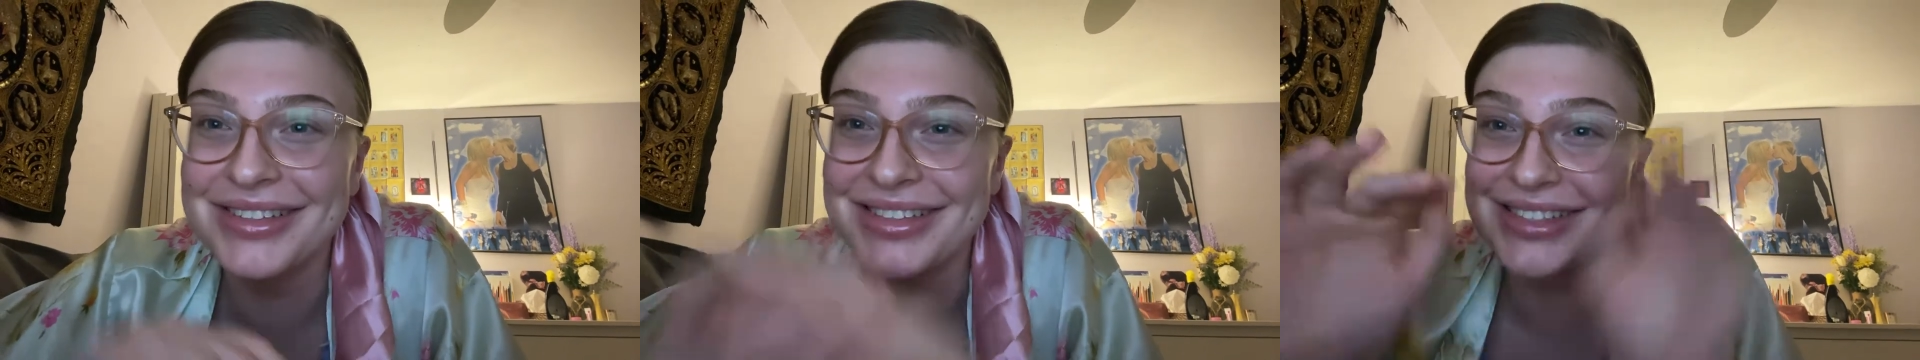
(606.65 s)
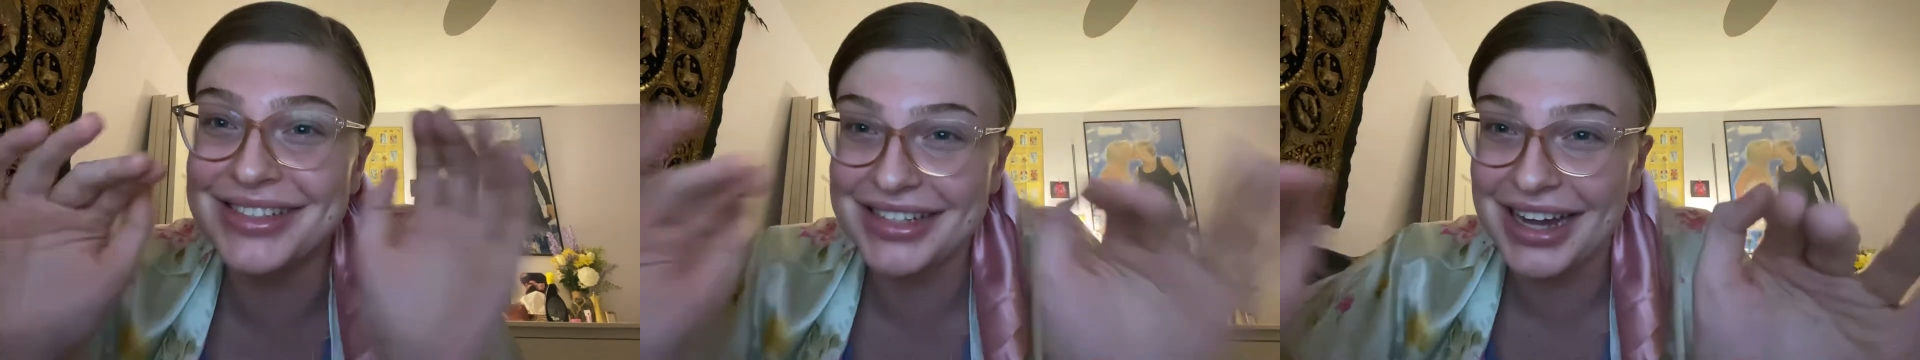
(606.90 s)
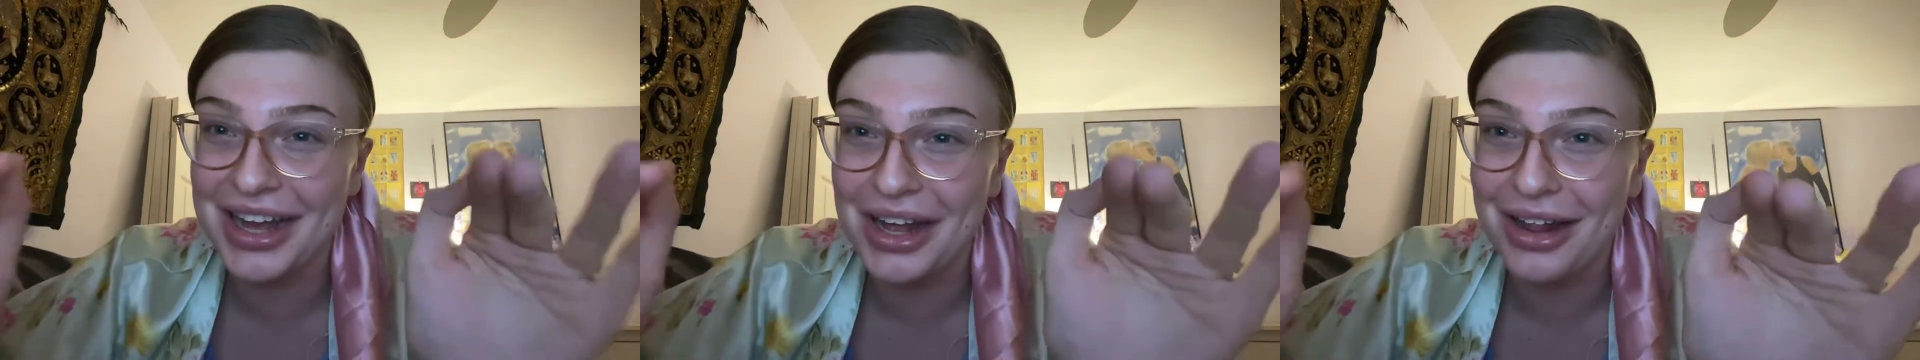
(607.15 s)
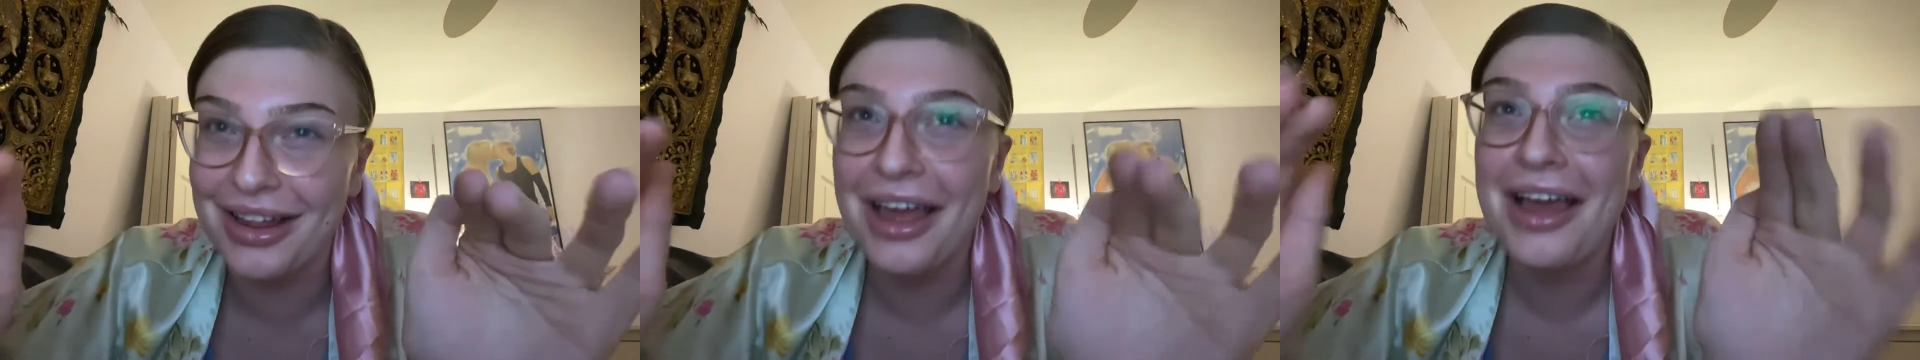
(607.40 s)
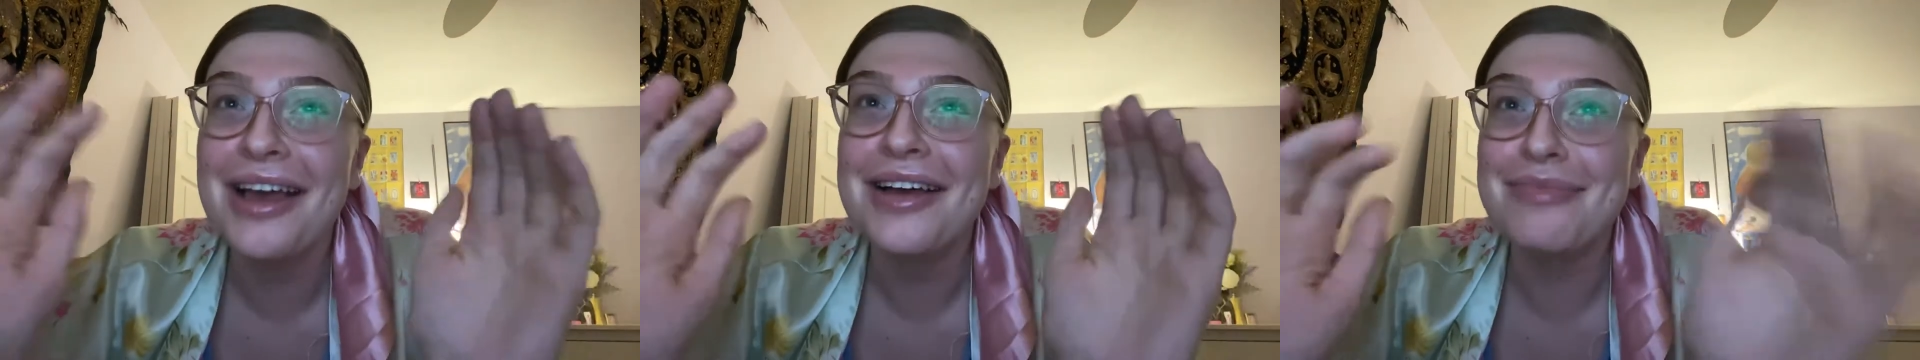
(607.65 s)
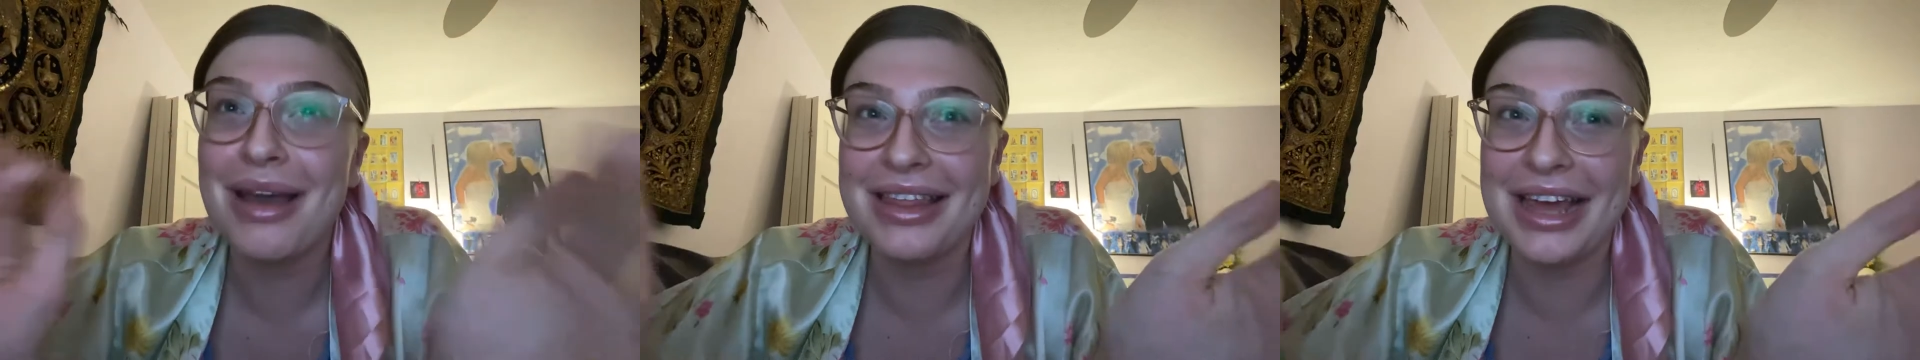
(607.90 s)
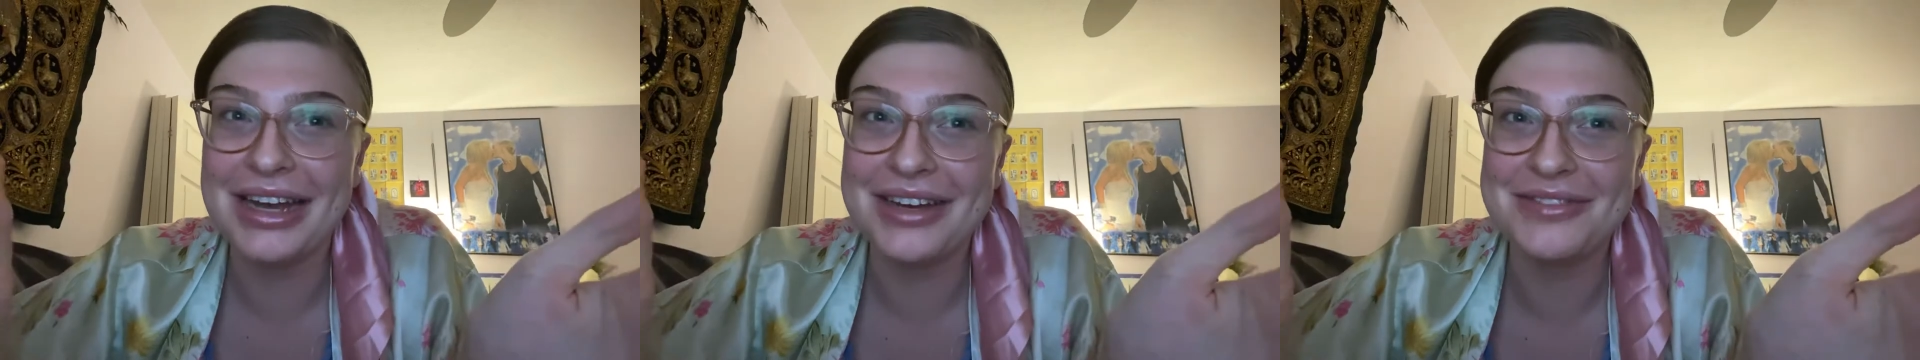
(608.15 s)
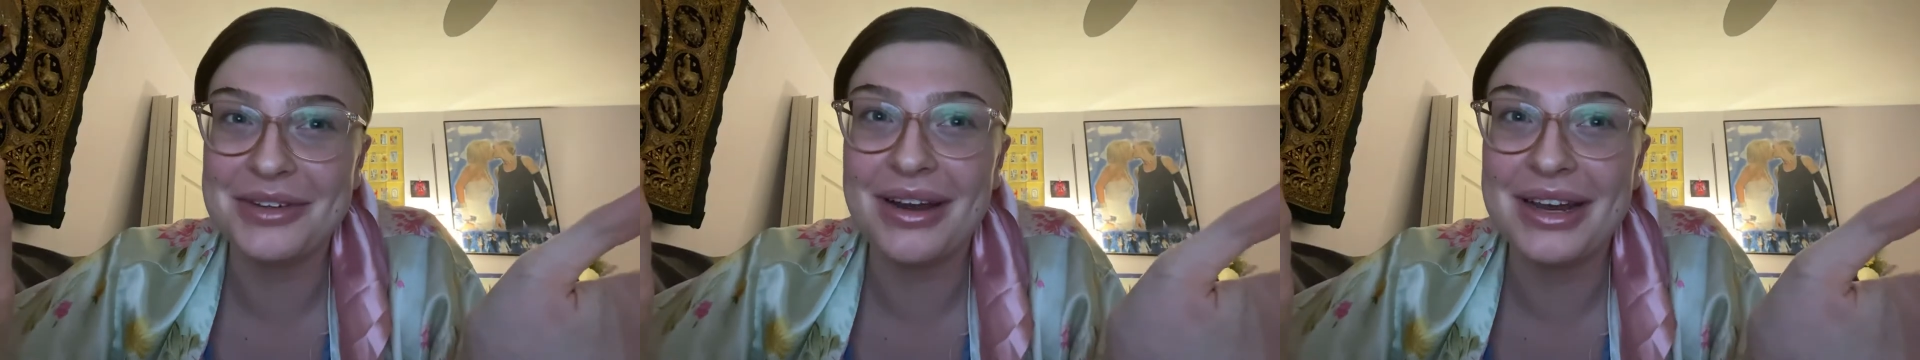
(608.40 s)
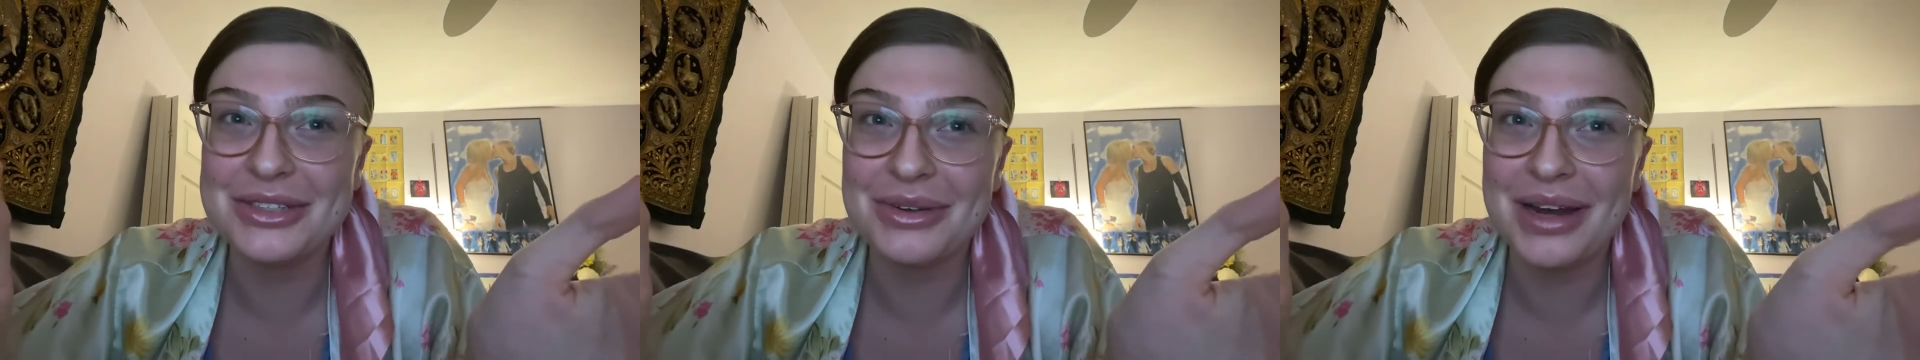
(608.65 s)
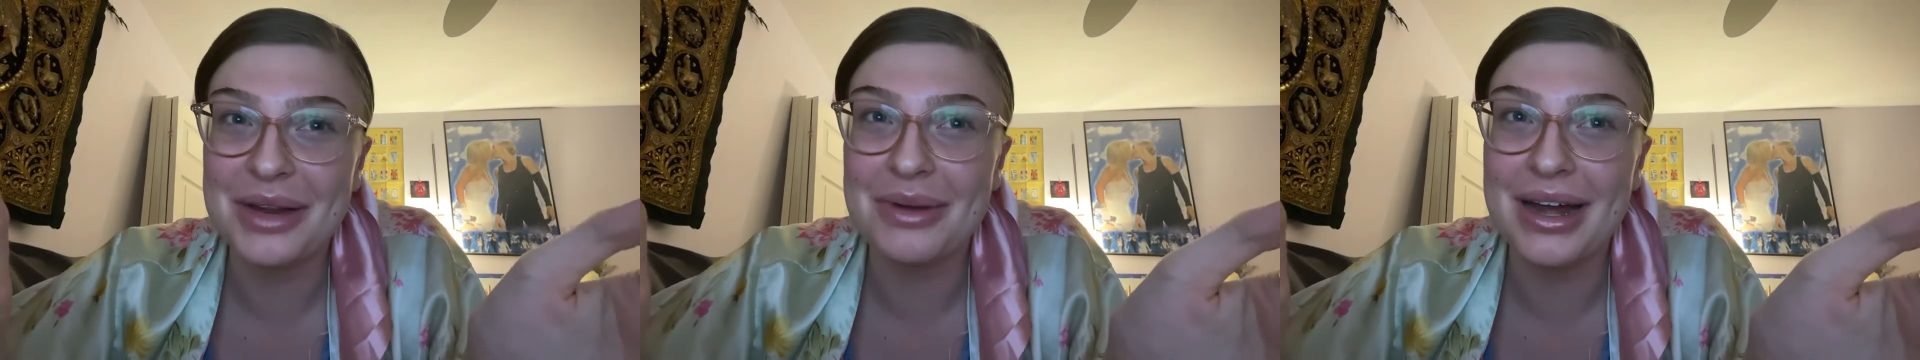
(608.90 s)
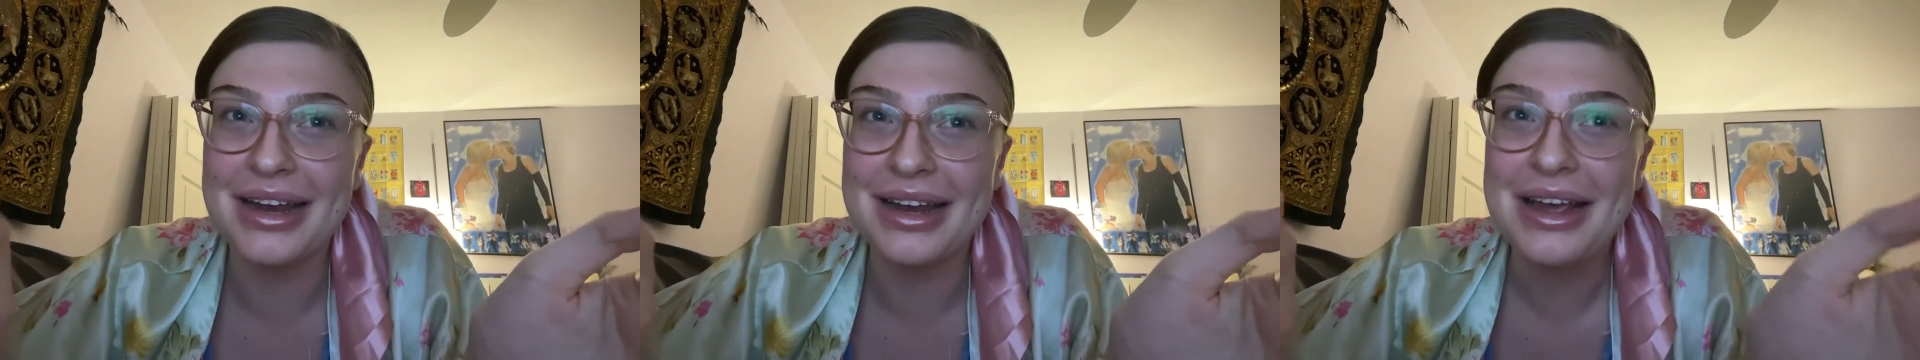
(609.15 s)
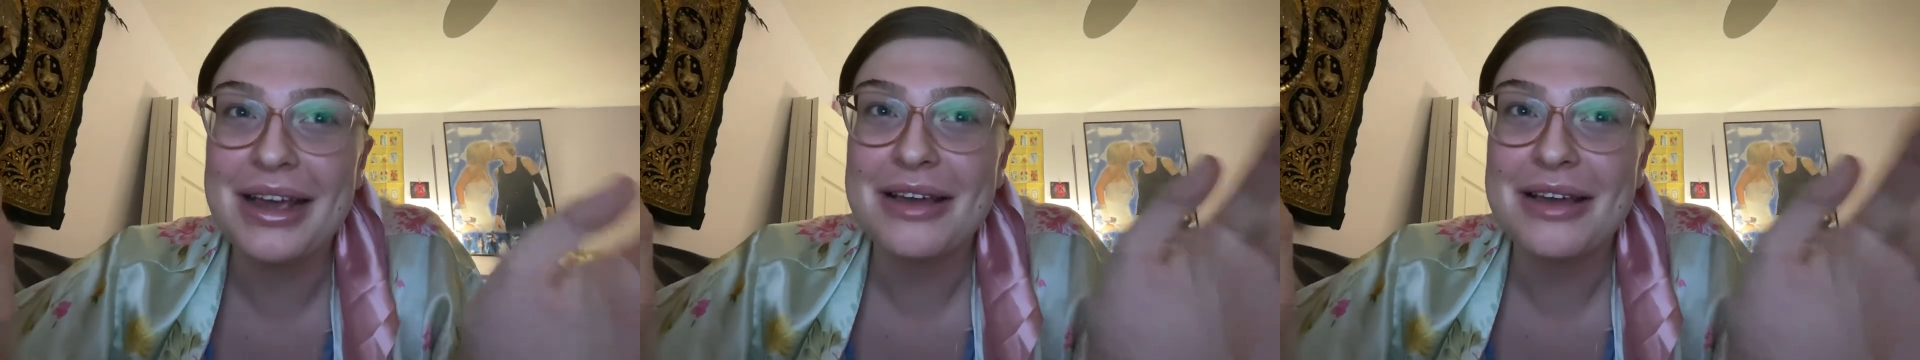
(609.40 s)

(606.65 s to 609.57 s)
still by the end of 2021.